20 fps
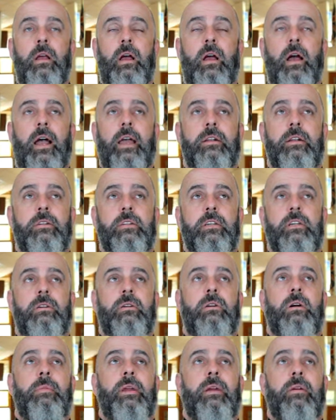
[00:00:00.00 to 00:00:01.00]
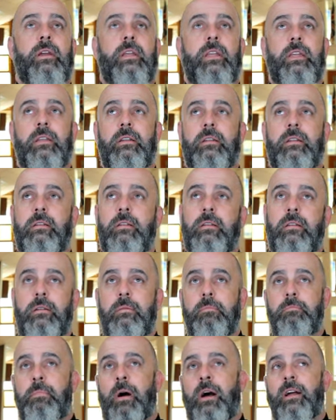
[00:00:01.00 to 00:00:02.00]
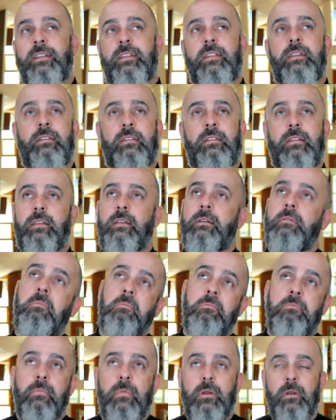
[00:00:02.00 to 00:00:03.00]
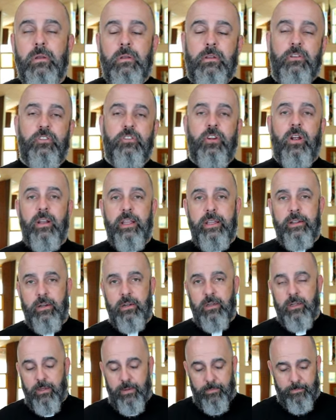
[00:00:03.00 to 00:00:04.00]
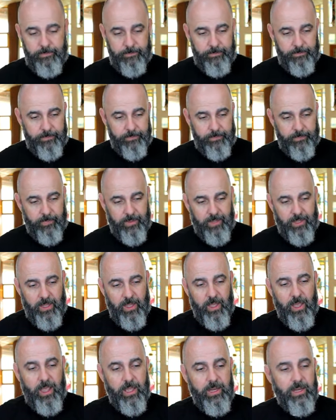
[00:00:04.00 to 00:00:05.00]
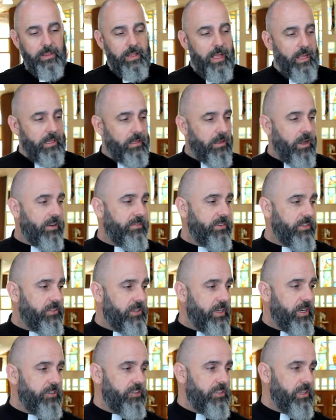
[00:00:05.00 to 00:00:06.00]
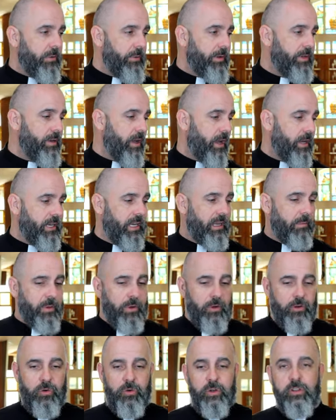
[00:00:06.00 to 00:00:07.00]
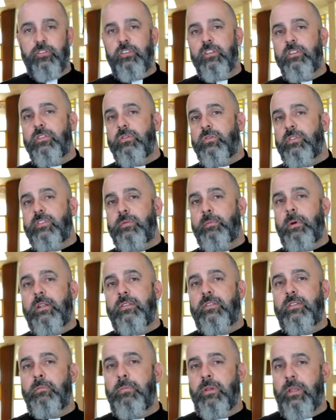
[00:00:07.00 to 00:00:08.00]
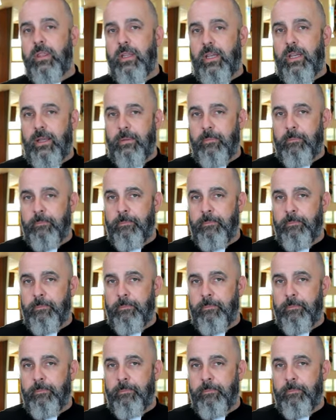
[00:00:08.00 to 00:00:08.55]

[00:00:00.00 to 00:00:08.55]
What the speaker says: American pundit, Charlie Kirk. And in that conversation, they were talking about a Christian's responsibility.